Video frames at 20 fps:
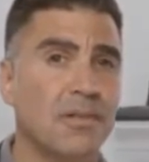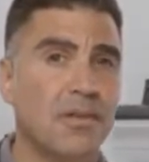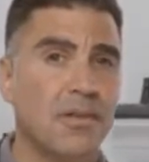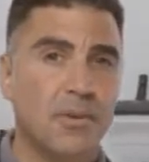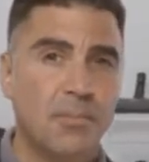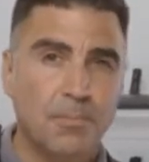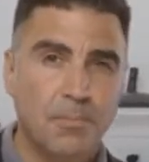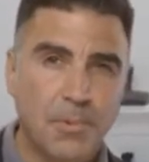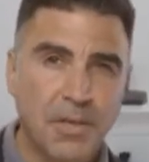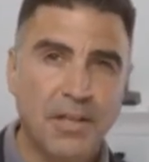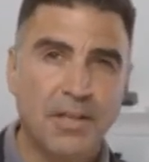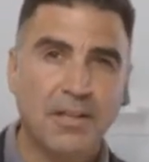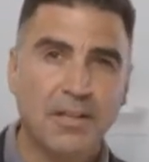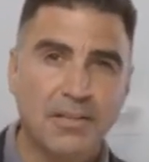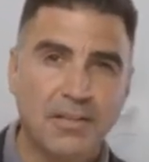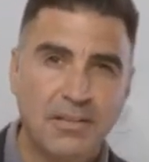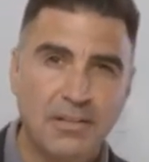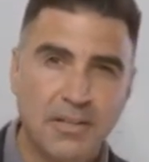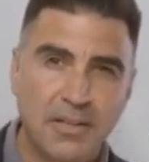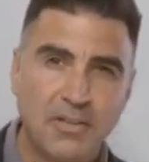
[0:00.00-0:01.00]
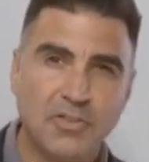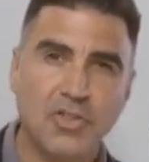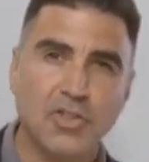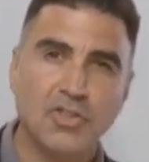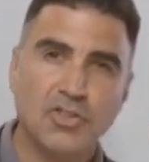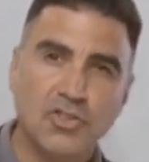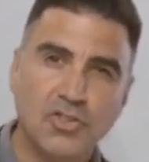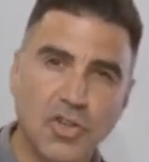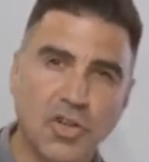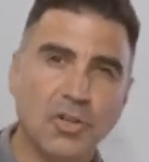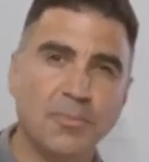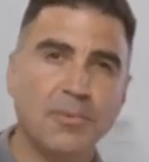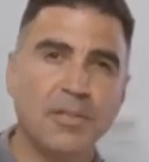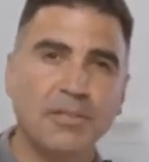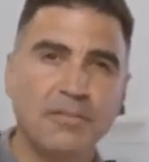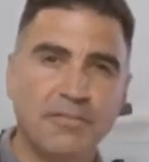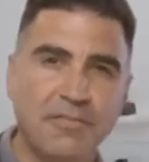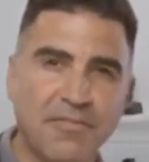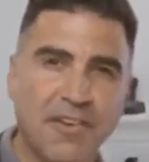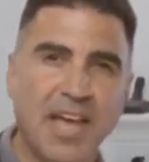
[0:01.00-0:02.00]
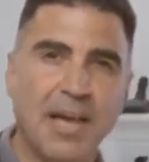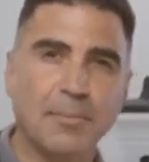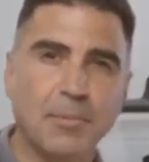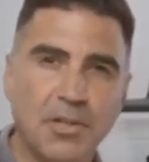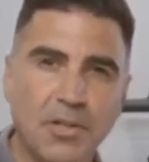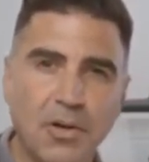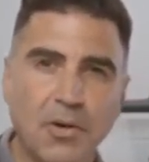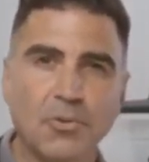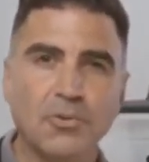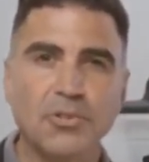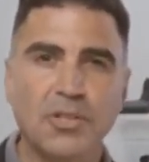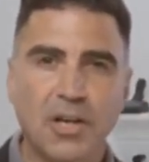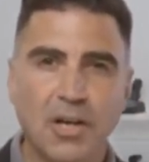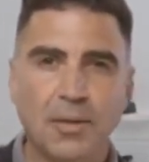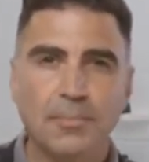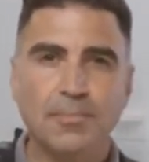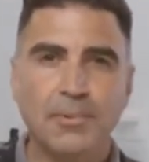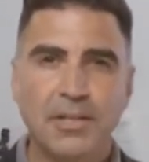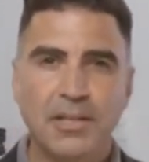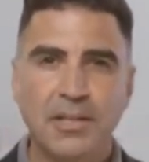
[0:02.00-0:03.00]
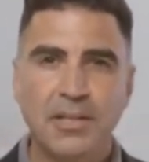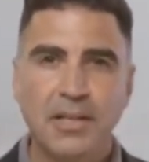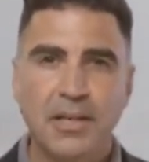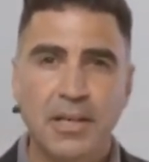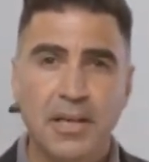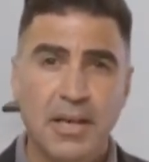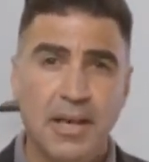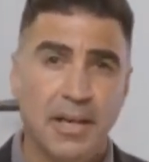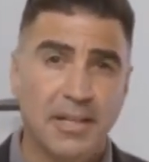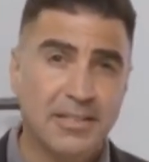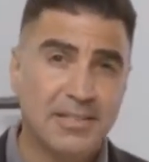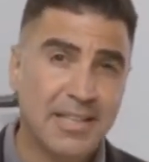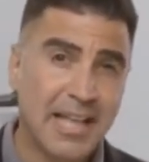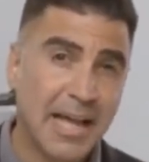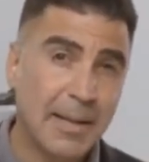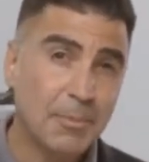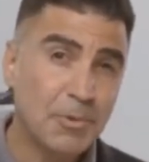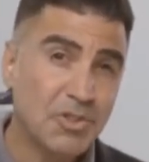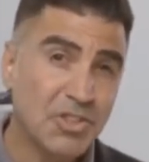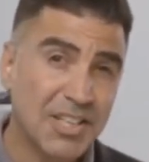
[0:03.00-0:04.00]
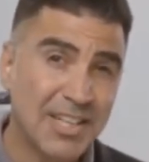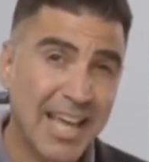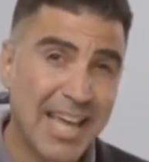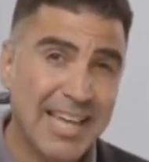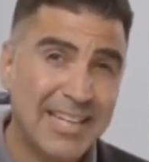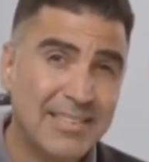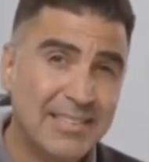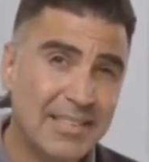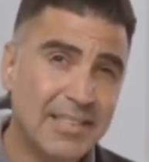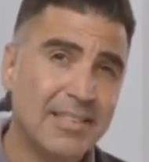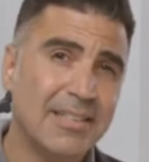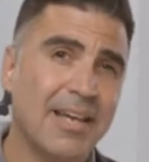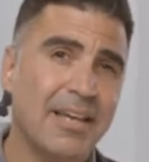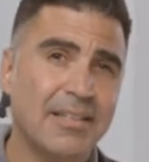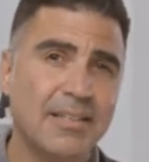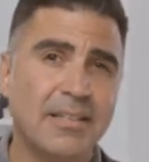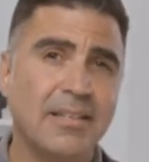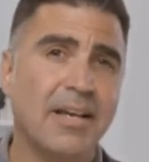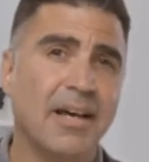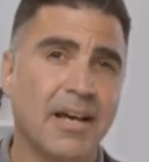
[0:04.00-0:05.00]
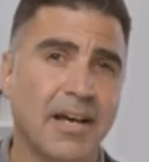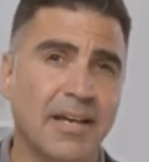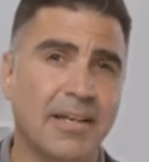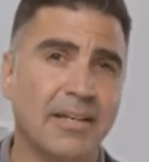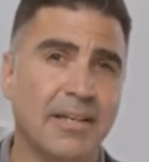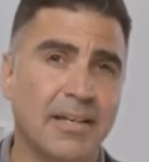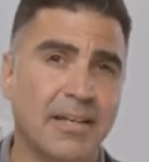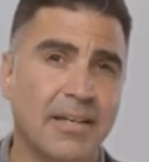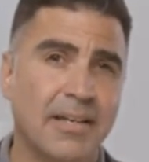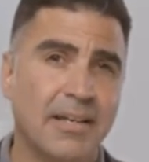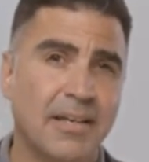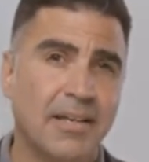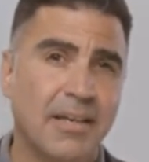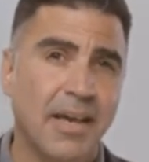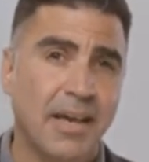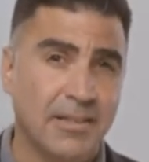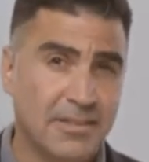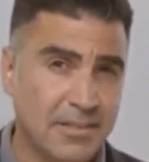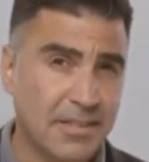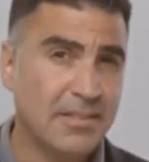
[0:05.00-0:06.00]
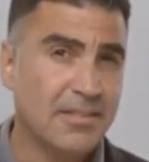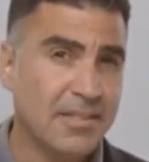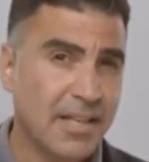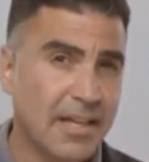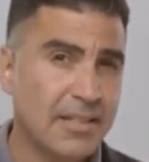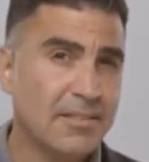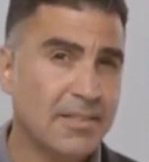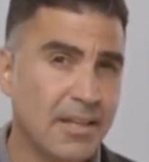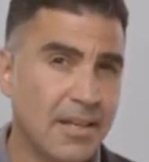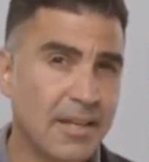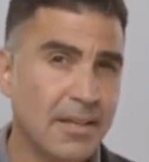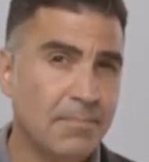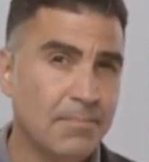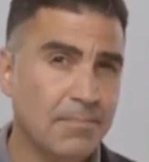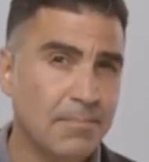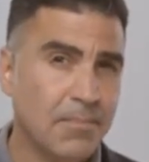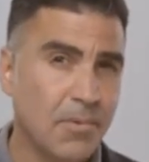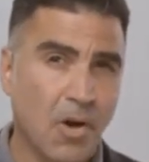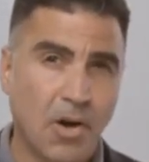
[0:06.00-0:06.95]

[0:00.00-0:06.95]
to every floor surface, assuring even suction, and a gentle, thorough cleaning